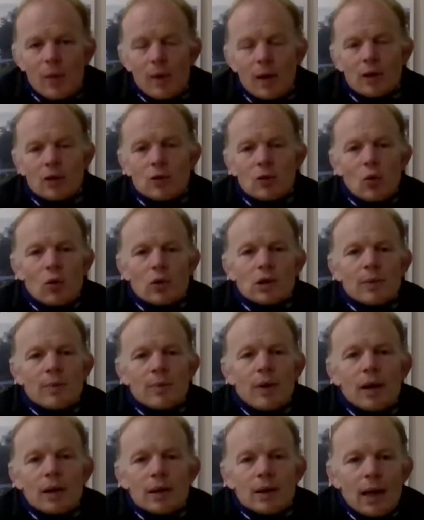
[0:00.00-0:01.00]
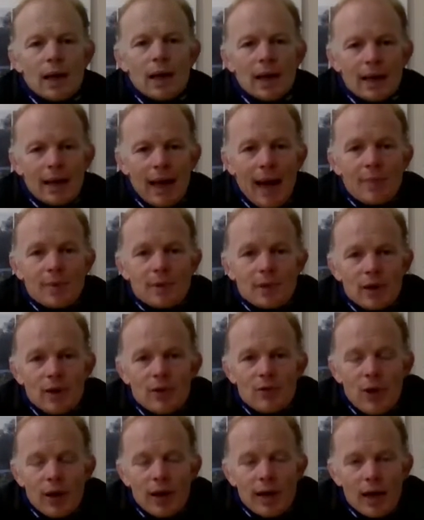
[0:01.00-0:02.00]
were talks about Cape
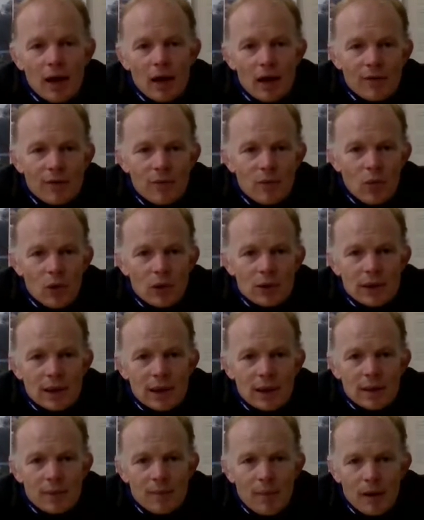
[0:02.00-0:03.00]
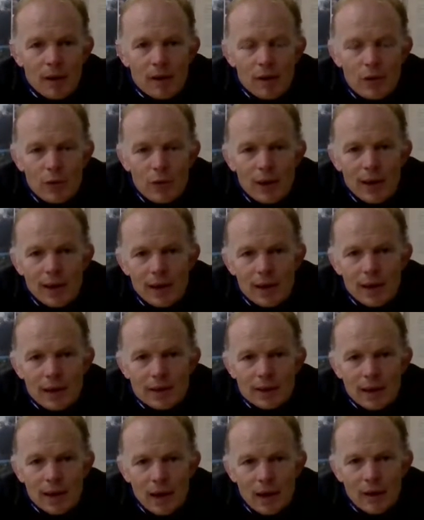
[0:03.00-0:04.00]
Town running out of water about 3
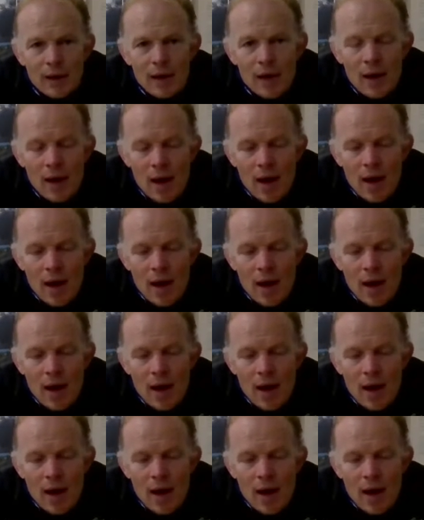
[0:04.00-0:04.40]
years ago.